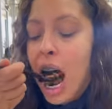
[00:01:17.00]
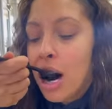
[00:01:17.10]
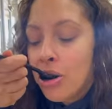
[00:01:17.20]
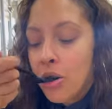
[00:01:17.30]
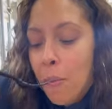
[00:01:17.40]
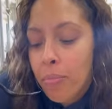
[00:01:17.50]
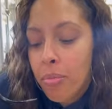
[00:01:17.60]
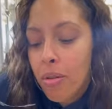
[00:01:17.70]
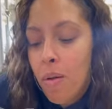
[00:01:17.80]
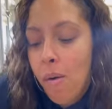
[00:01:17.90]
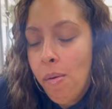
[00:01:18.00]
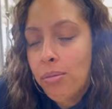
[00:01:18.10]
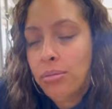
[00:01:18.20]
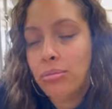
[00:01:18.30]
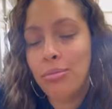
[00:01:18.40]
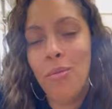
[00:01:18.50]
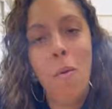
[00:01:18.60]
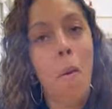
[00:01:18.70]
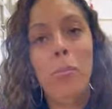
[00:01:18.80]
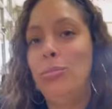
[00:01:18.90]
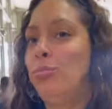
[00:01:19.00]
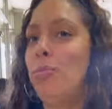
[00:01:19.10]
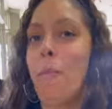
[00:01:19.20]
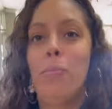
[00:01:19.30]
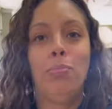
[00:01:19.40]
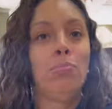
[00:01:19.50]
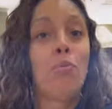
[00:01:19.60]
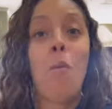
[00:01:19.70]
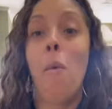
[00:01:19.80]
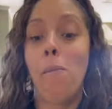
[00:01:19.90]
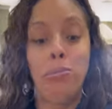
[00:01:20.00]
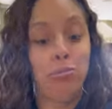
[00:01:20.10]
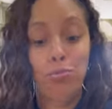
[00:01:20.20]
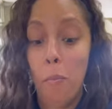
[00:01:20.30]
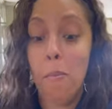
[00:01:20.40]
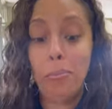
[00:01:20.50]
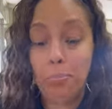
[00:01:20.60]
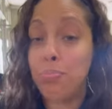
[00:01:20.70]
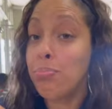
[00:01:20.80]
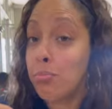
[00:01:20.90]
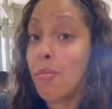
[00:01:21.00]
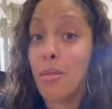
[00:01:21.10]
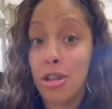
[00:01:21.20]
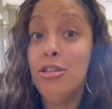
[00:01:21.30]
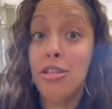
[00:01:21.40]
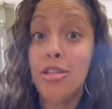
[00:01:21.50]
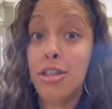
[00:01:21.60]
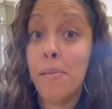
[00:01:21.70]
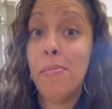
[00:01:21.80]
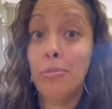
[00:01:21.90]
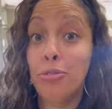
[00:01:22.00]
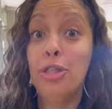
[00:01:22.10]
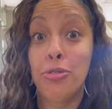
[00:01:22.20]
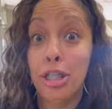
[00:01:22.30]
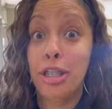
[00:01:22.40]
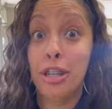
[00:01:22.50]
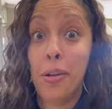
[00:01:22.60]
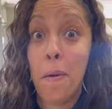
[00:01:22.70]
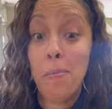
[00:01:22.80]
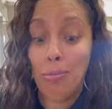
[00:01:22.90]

Now it tastes like somebody laid hands on them beans. Mmm. It's good. It's real good.